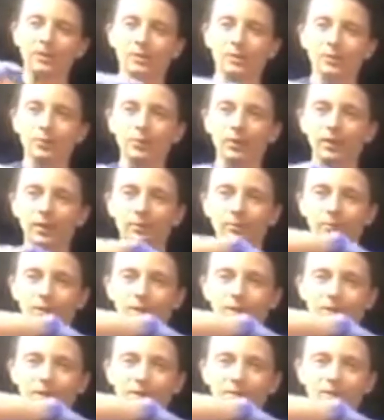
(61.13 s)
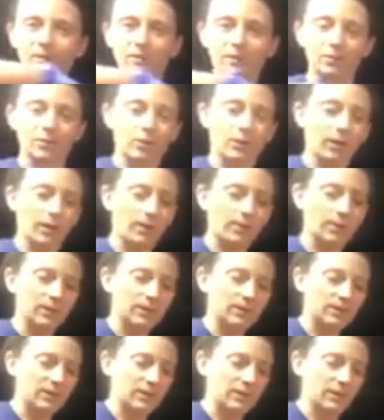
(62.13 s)
doing it with this. So I already
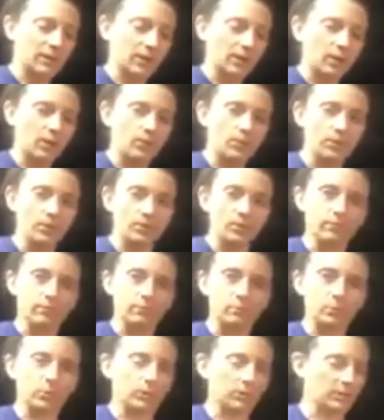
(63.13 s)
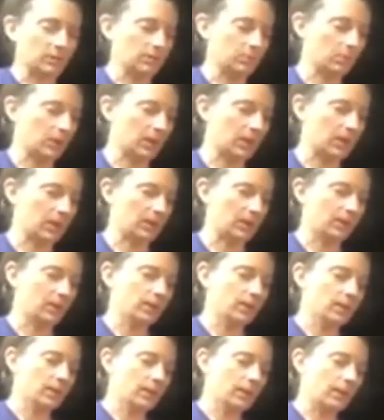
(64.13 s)
did a coat of Puritan pine
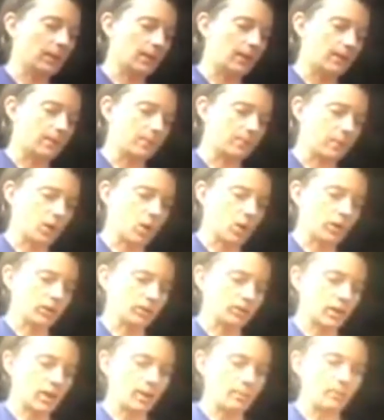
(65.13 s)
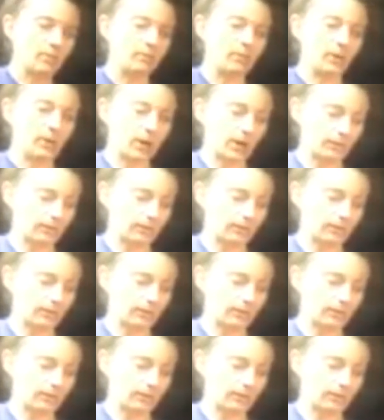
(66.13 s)
on the top of the coffee